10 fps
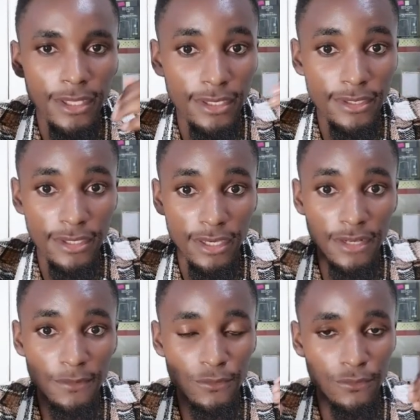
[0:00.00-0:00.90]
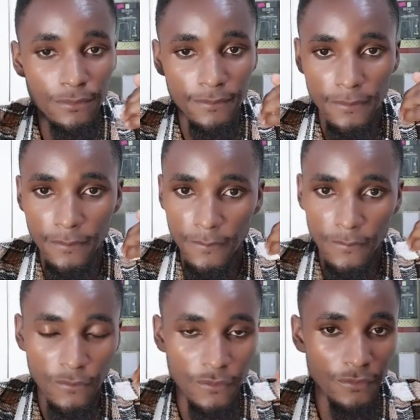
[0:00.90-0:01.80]
Cleansing helps to
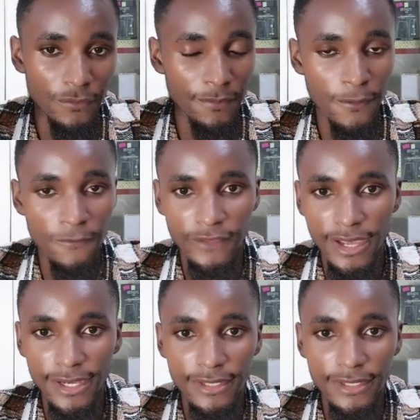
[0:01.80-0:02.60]
remove